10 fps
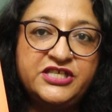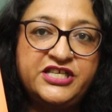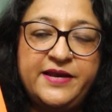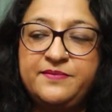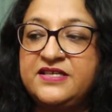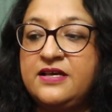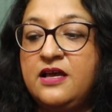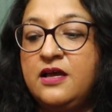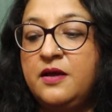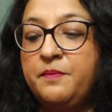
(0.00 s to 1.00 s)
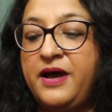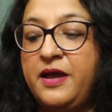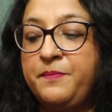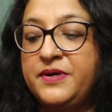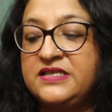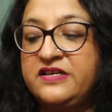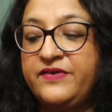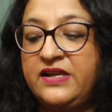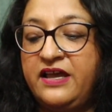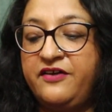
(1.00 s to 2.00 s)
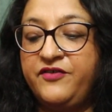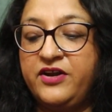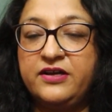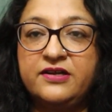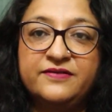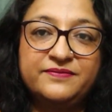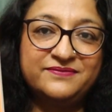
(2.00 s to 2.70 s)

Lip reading: James by Percival Everett.